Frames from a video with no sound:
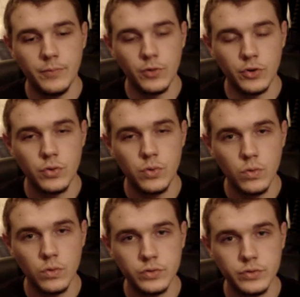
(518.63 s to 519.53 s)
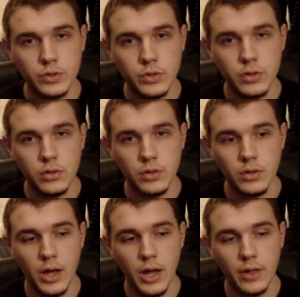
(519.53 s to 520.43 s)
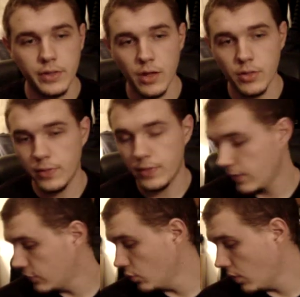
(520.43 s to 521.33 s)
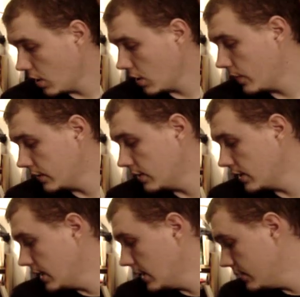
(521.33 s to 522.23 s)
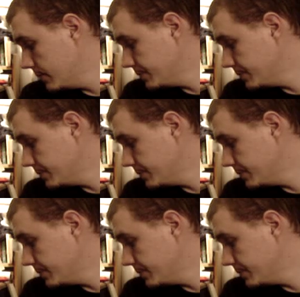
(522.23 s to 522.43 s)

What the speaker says: For tools, the other thing that you are going to need